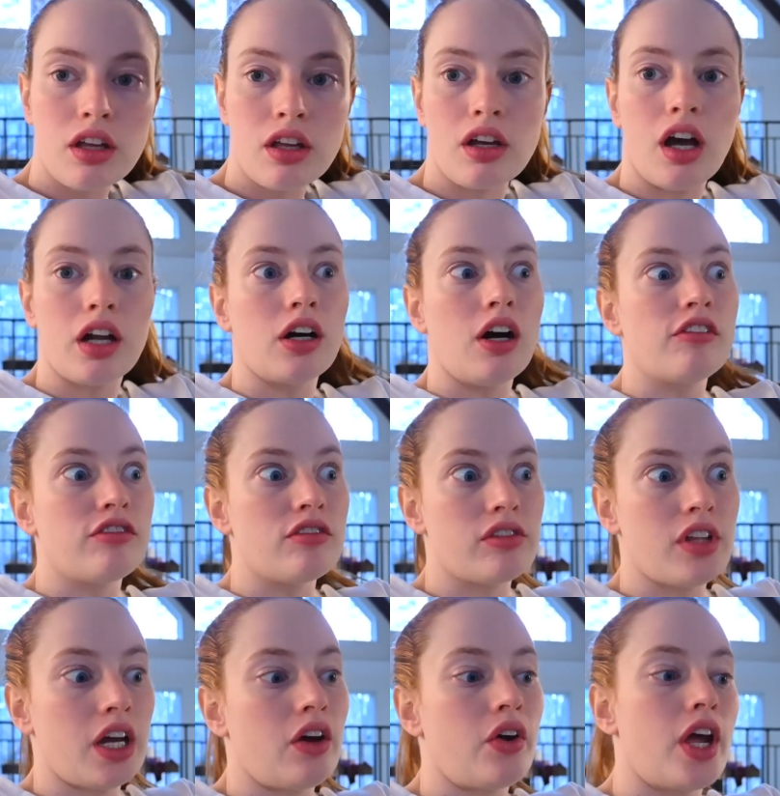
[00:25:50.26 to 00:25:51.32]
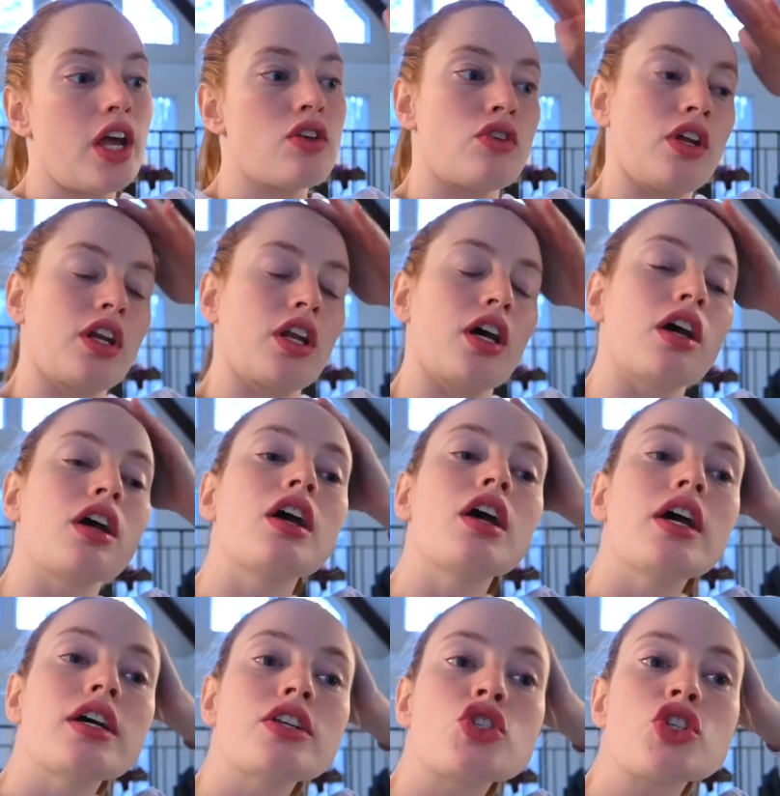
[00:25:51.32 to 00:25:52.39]
cutoff of like, okay, you need to
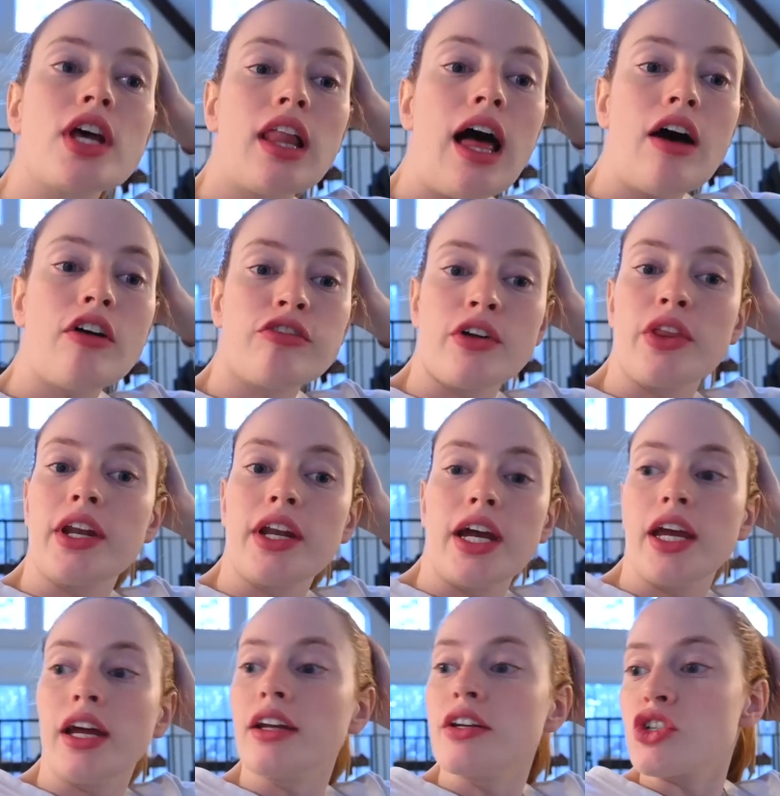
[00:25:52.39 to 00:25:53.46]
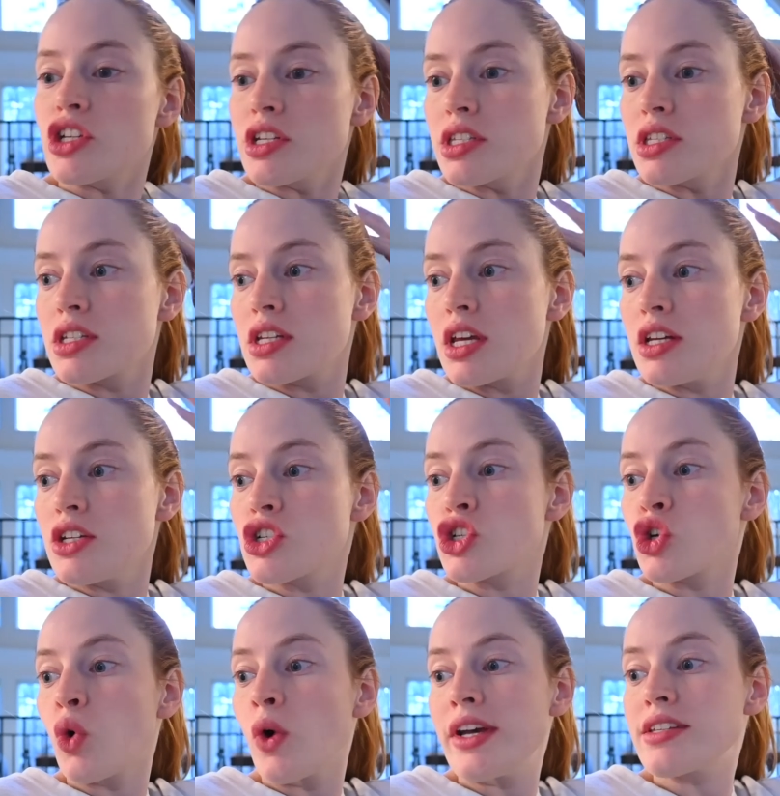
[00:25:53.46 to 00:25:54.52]
chill out for the night and just
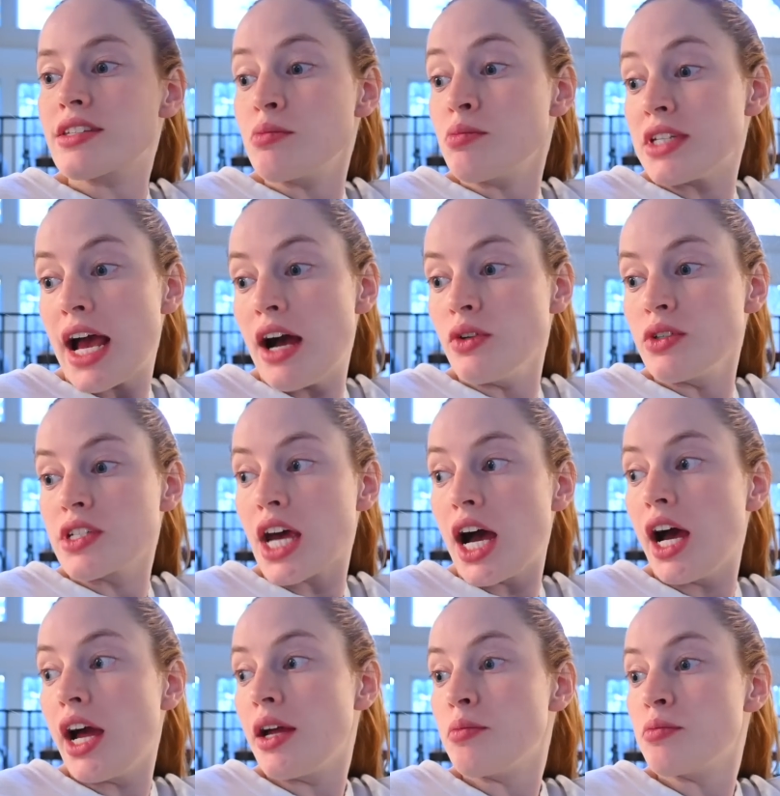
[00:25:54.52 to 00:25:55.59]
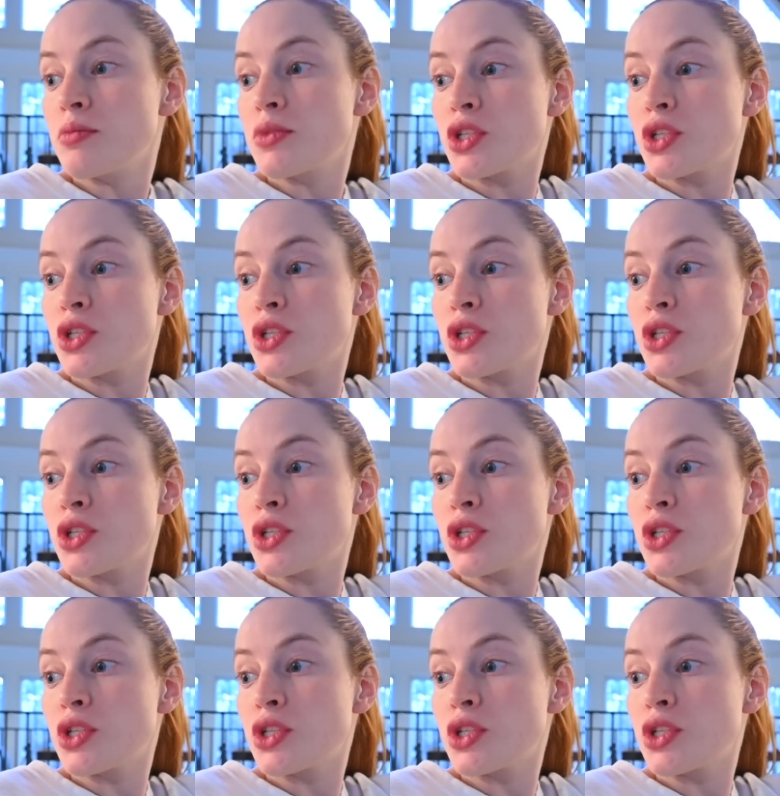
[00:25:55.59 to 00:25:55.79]
enjoy some downtime.